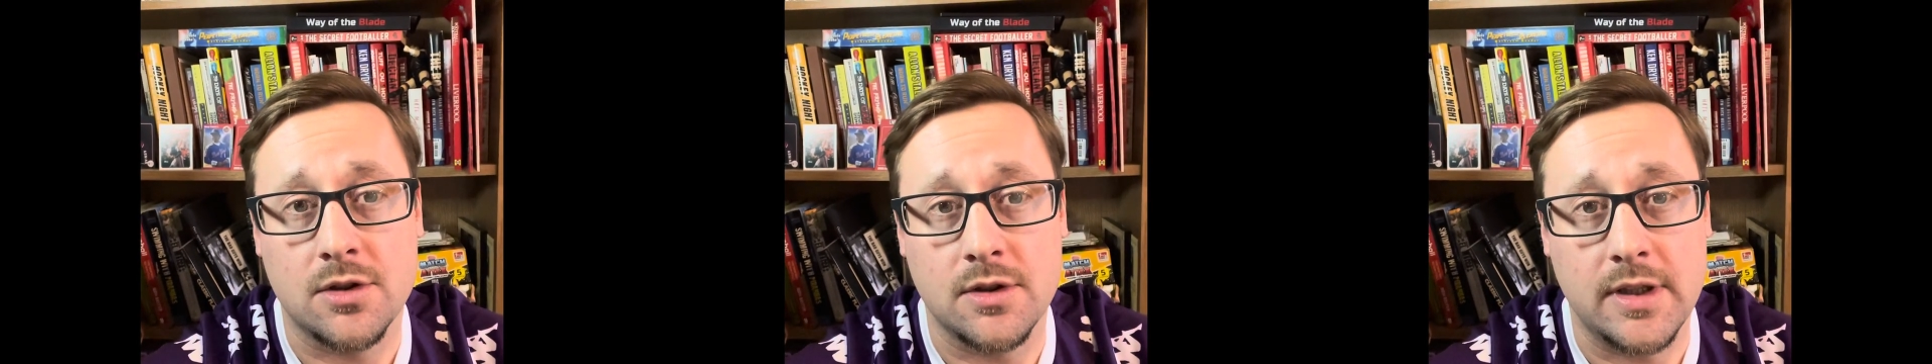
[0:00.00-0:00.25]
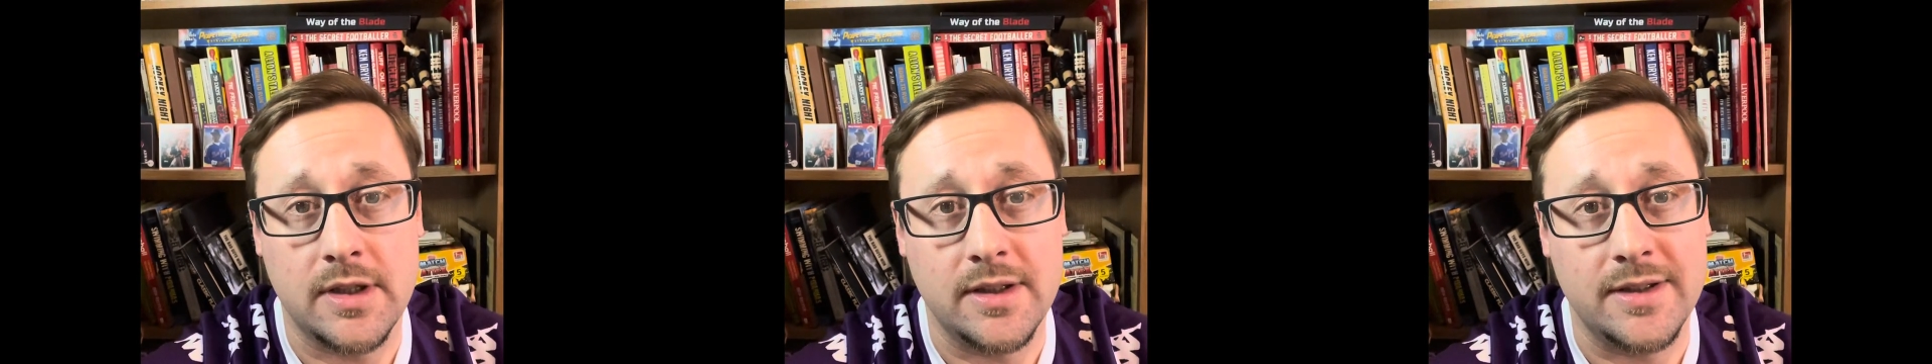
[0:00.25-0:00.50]

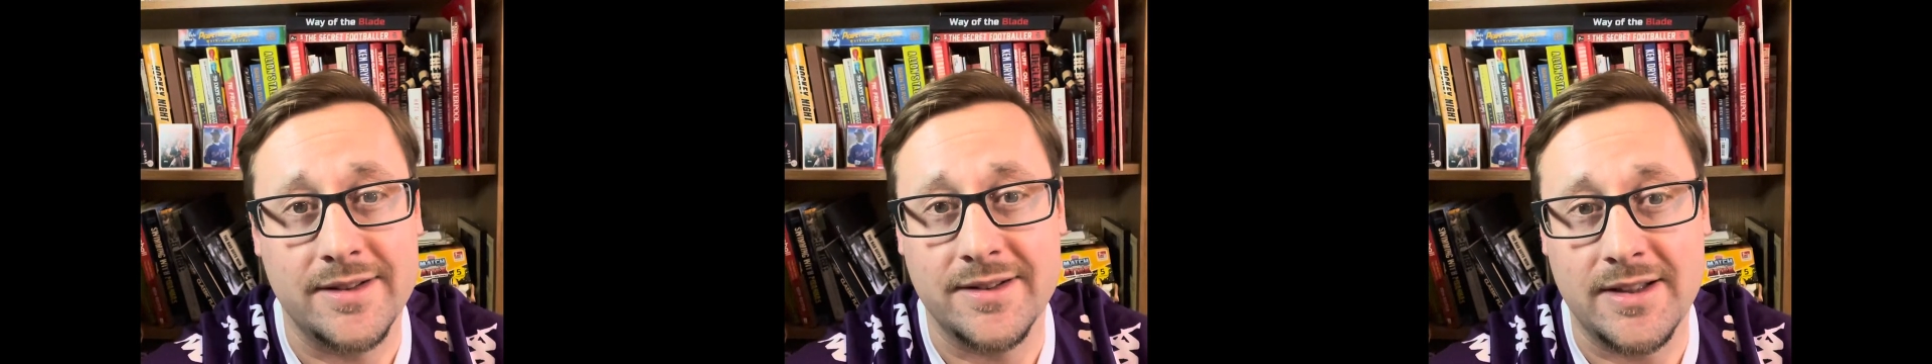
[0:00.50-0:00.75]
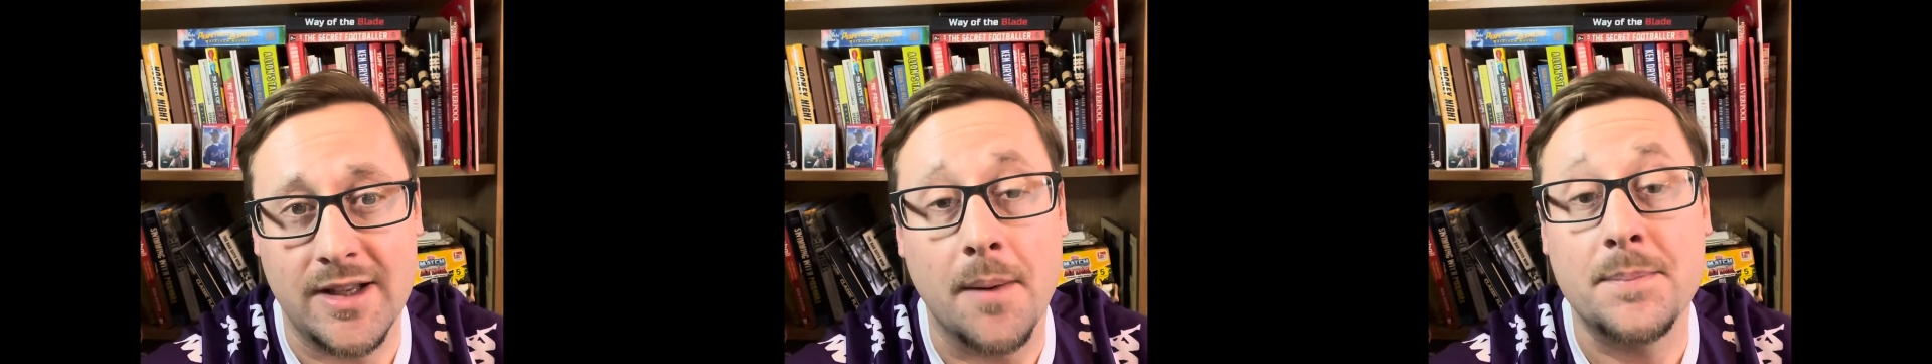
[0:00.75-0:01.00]

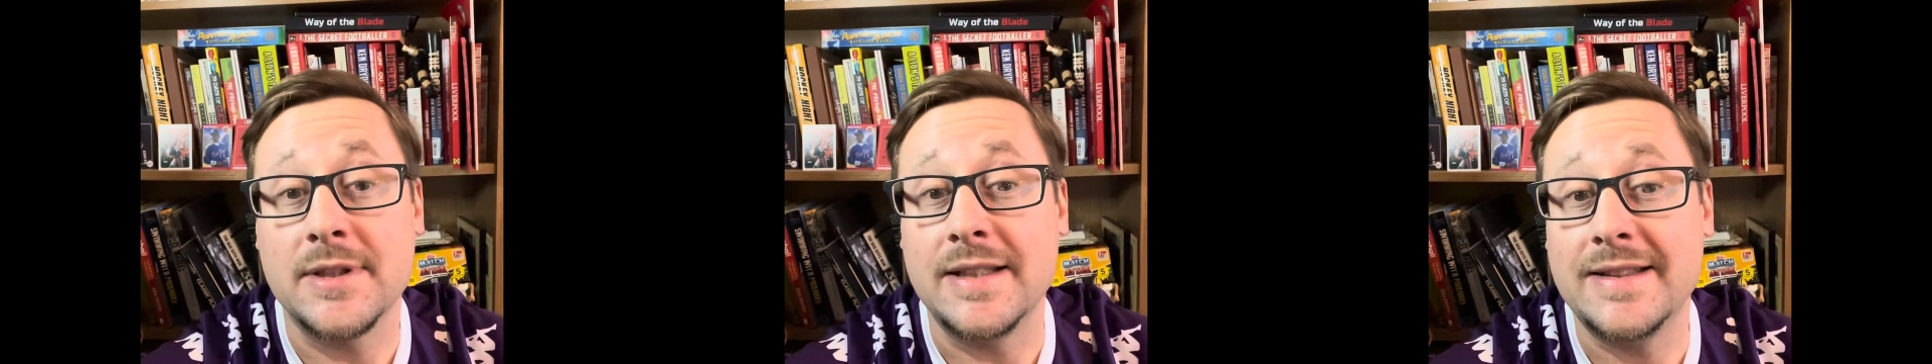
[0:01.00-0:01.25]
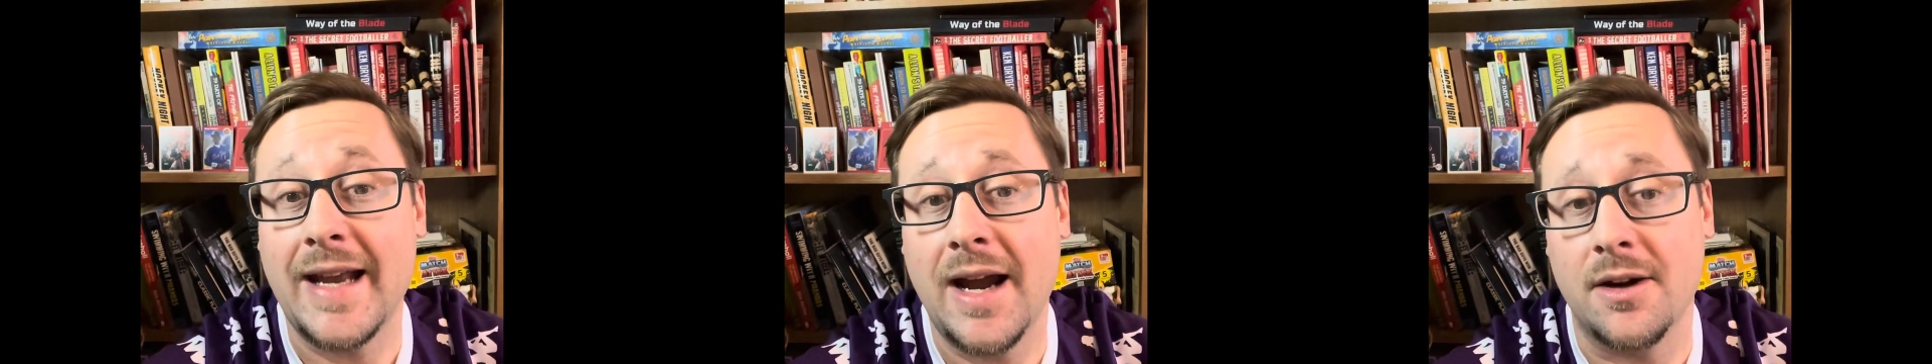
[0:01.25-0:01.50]
the ups
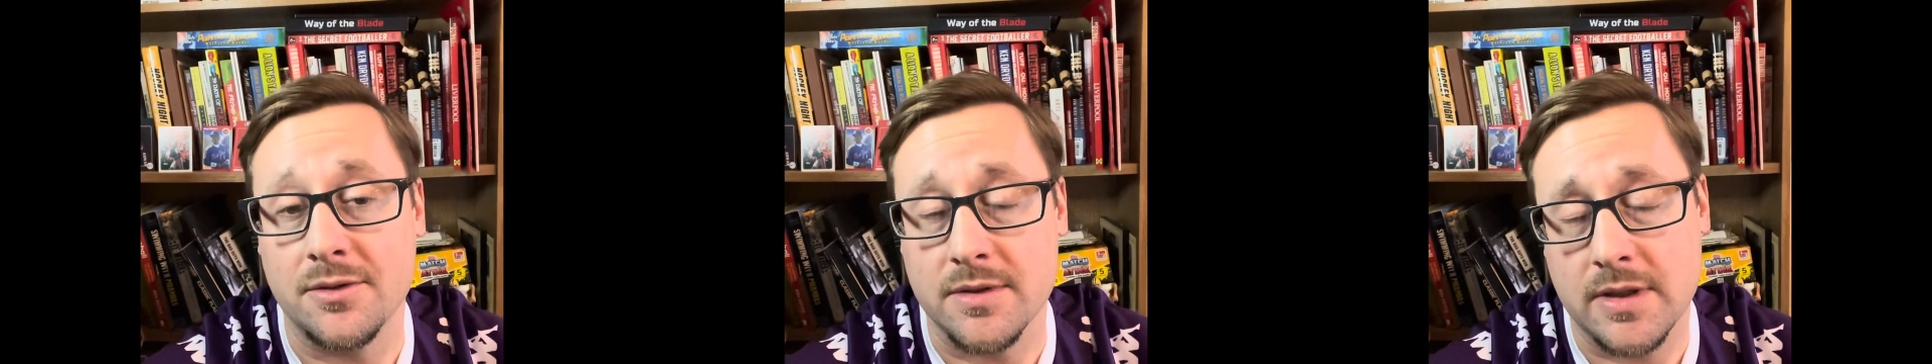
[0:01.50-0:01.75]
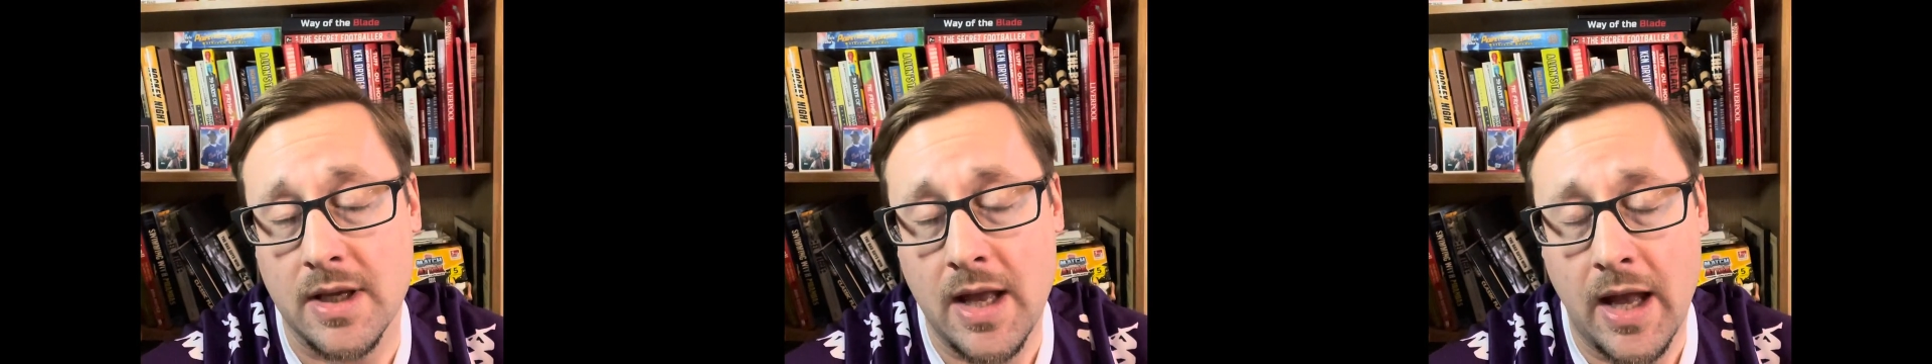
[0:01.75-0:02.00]
and
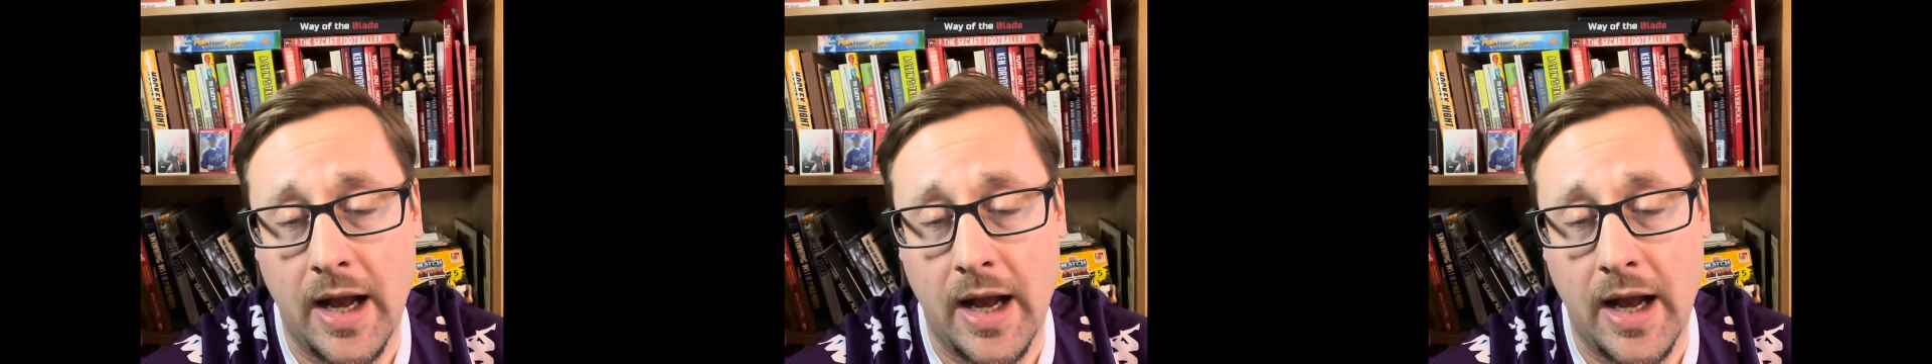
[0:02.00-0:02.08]
downs